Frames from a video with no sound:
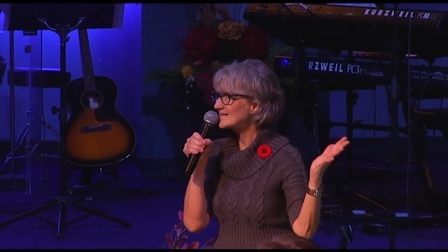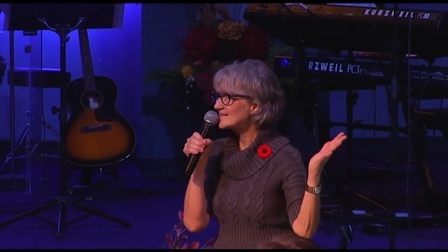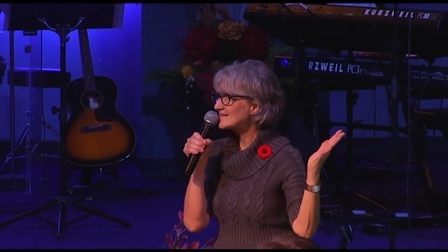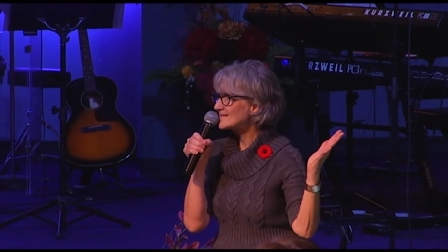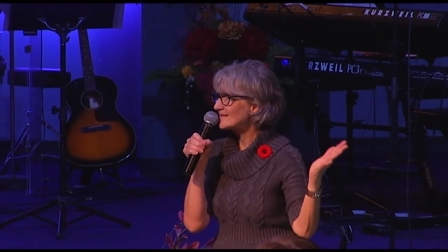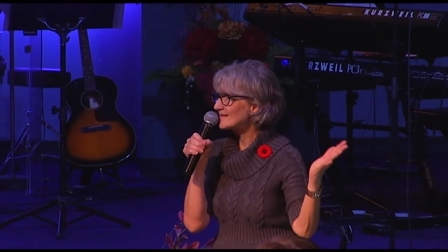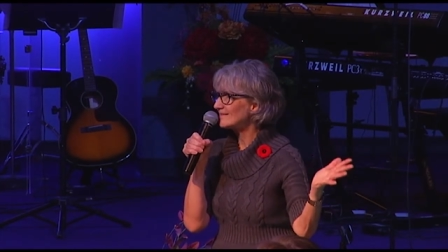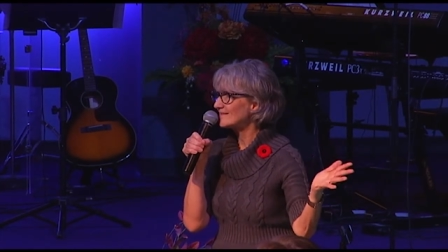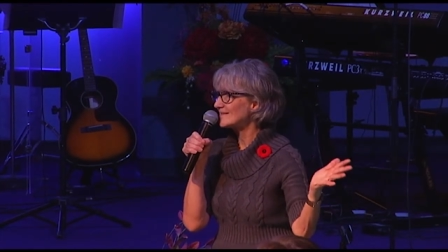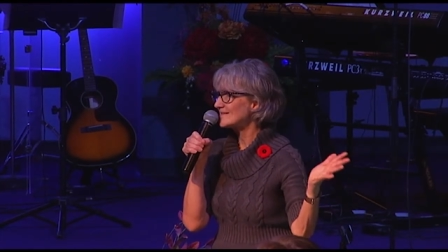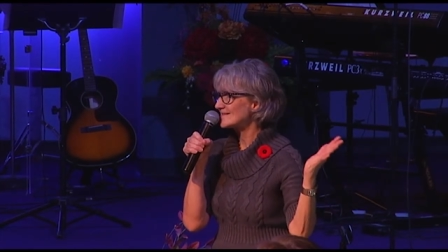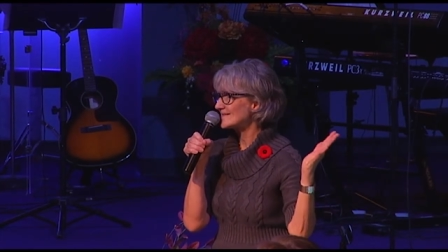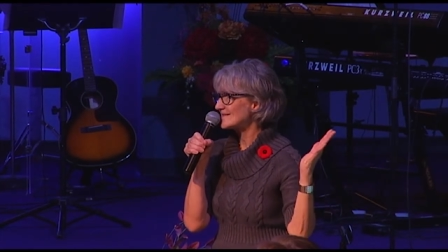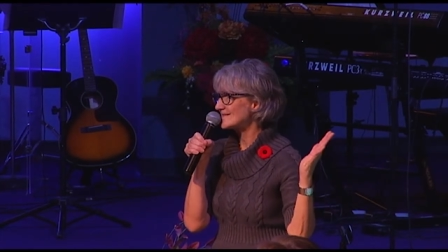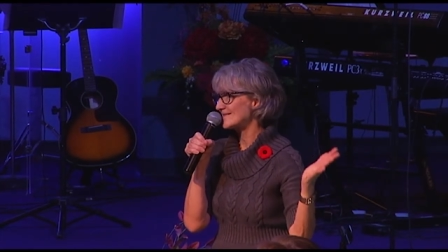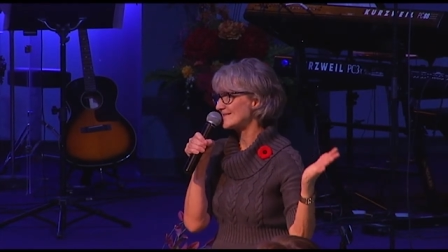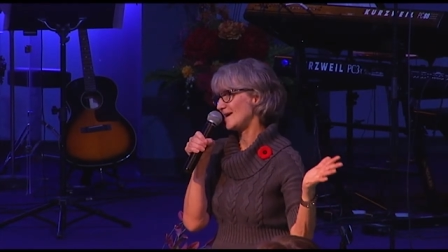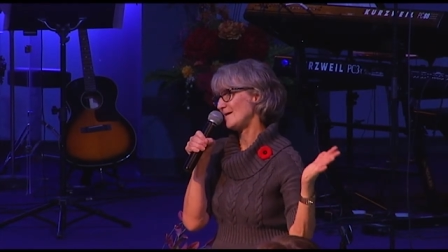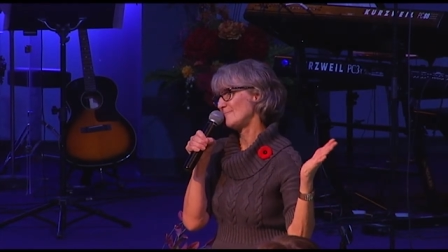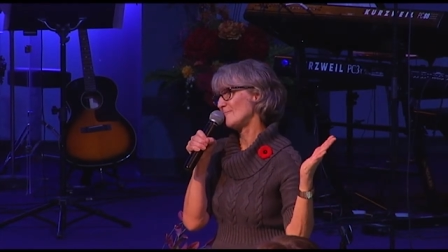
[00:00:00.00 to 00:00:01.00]
still is the
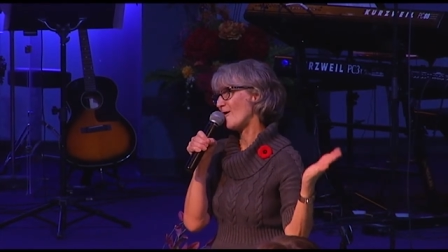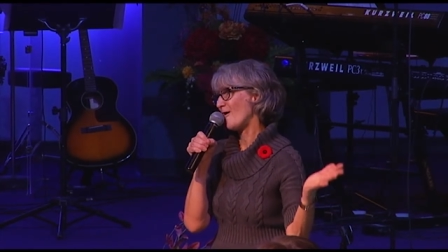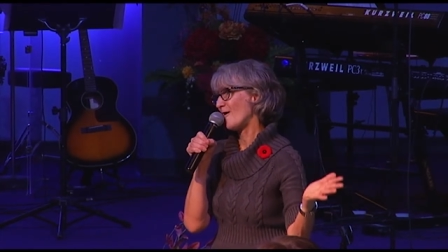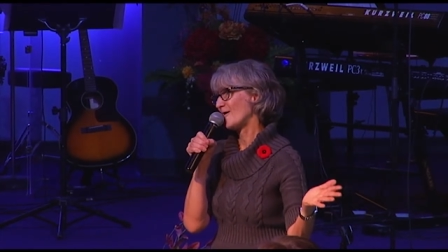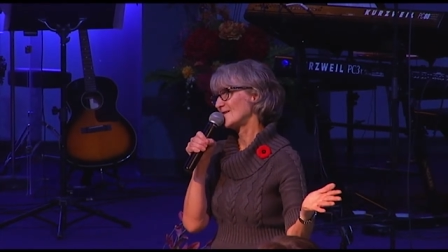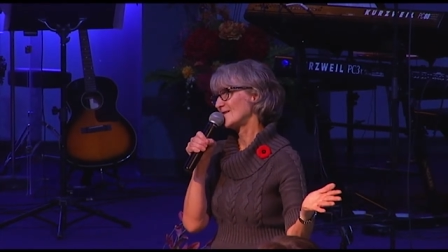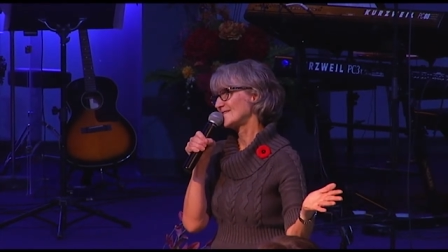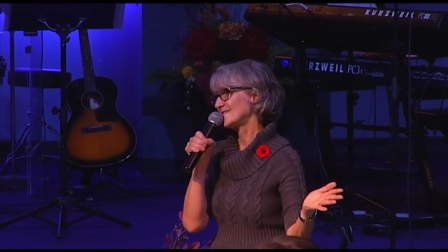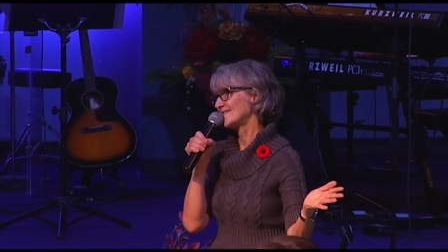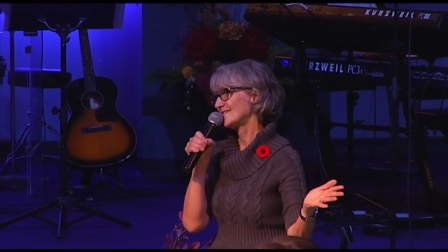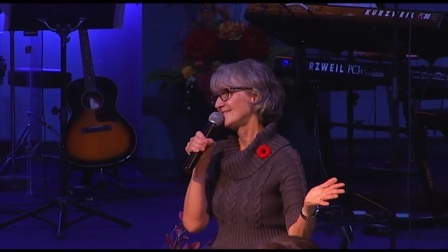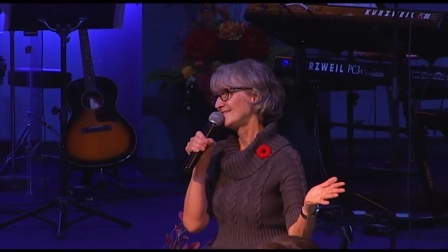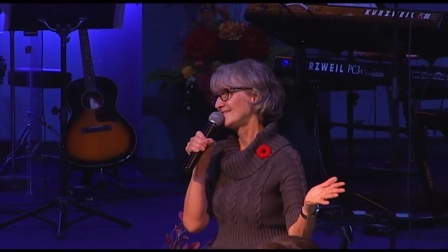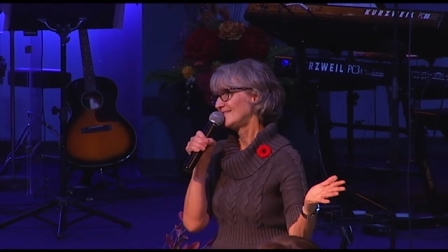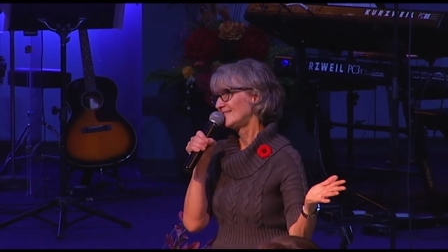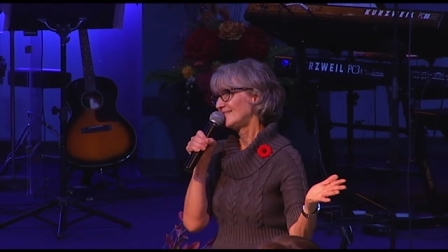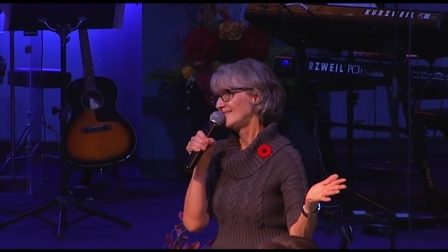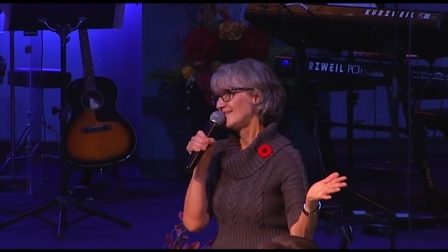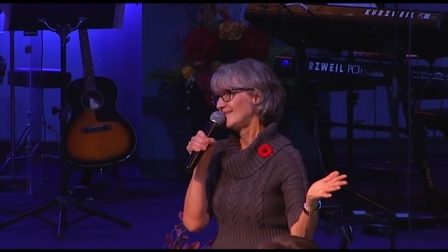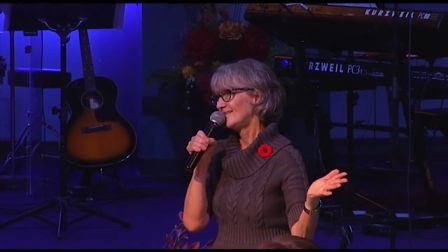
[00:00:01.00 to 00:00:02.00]
same heart,
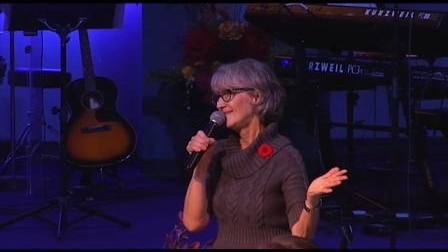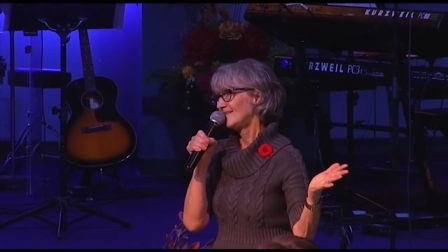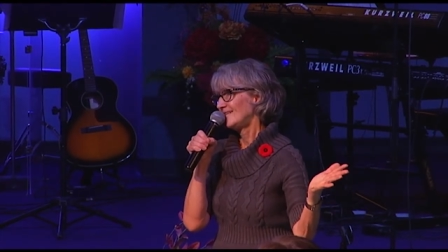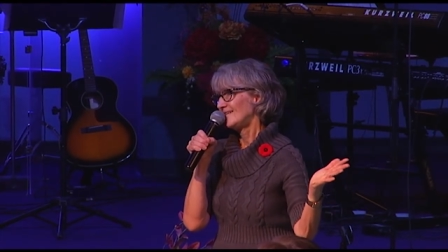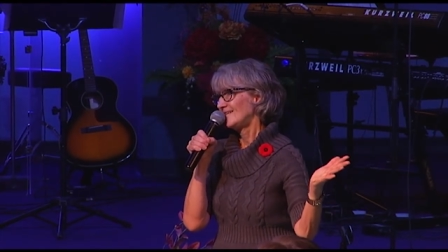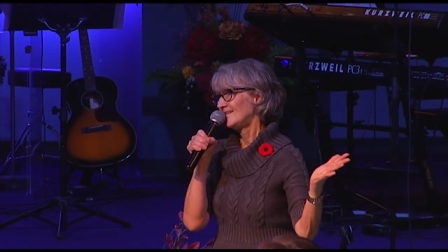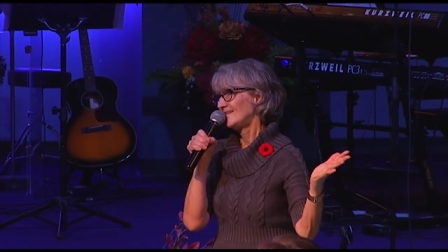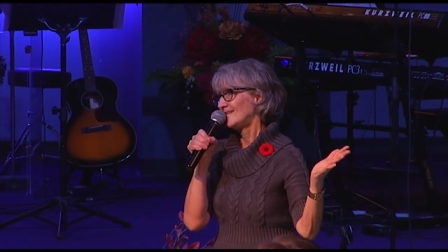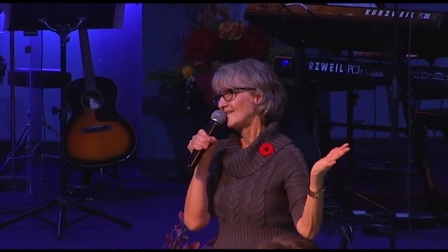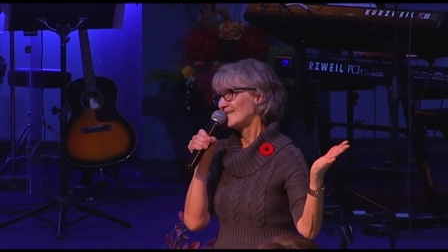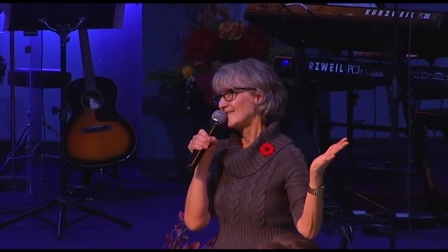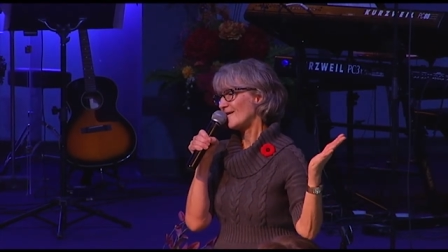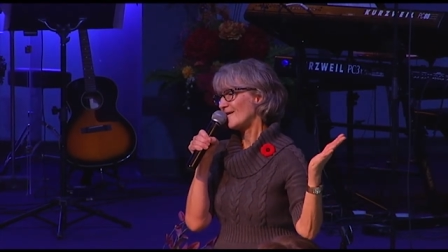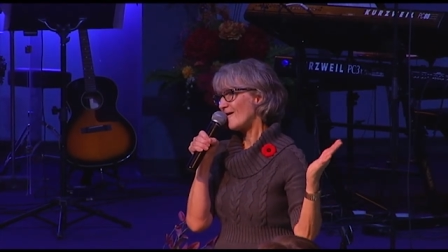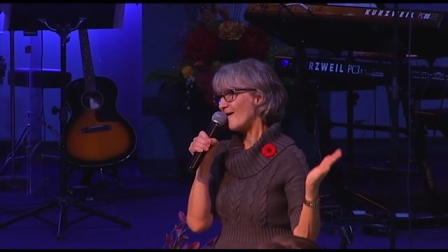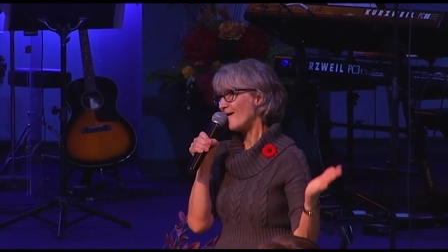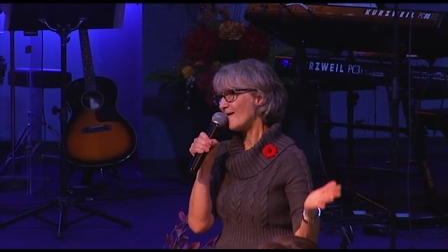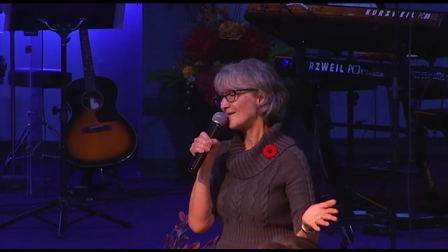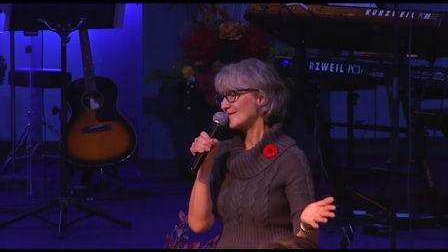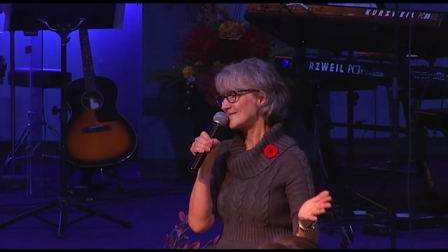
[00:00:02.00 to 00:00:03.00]
the
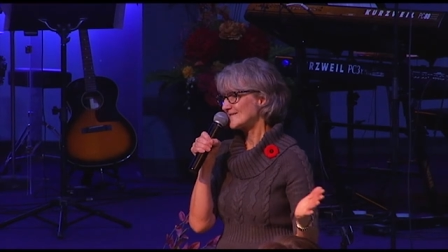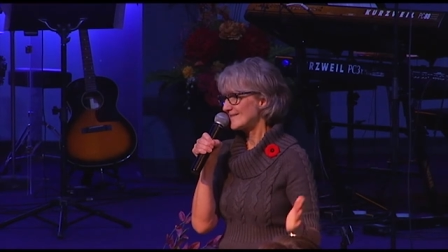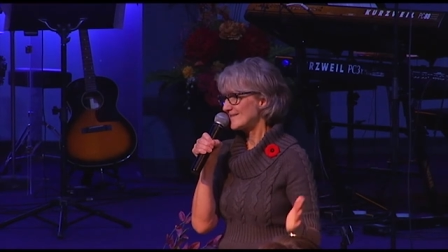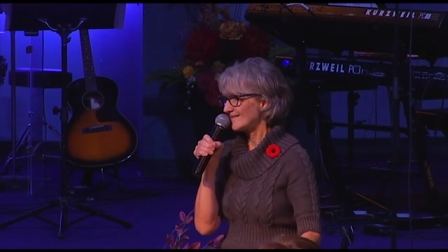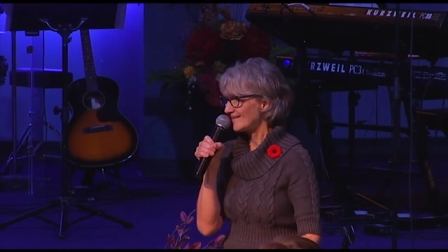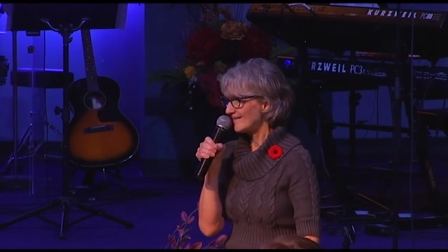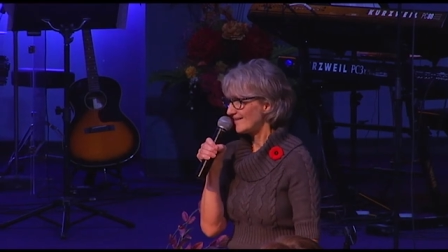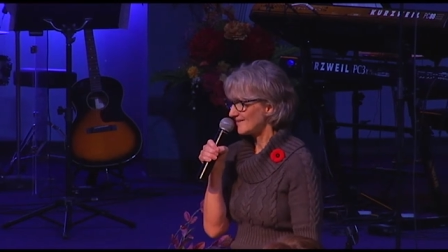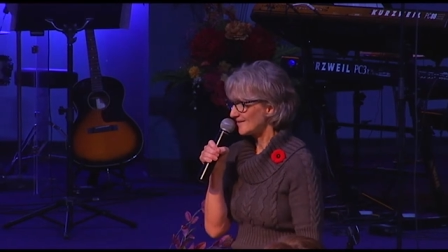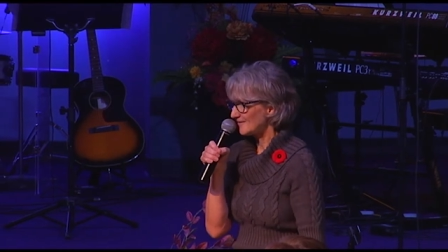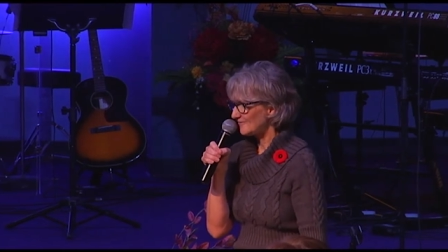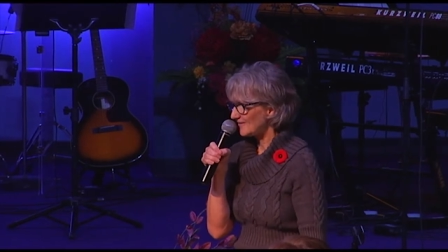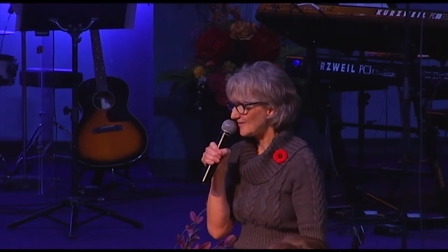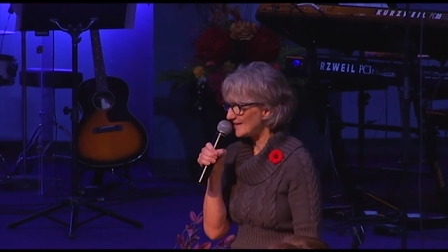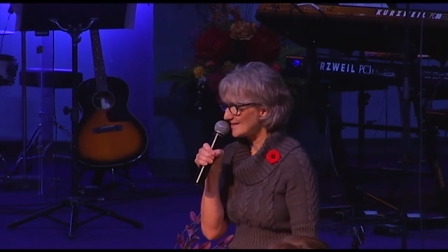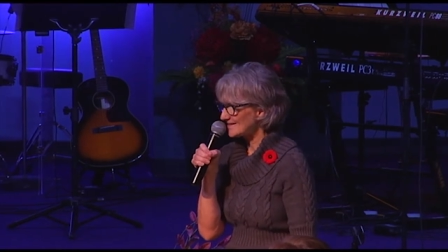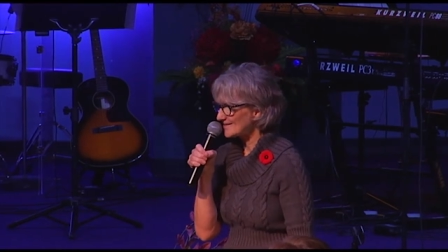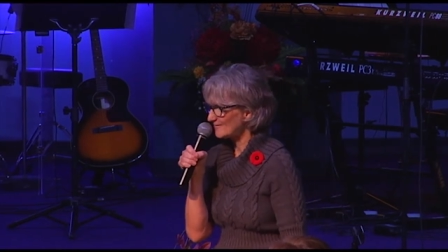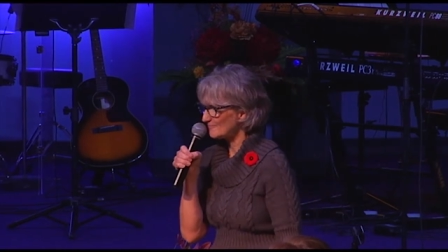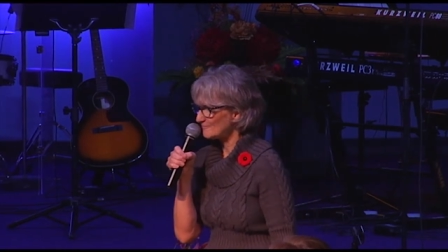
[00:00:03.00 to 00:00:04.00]
heart and the
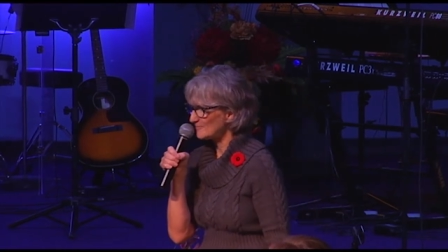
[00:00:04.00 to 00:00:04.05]
face of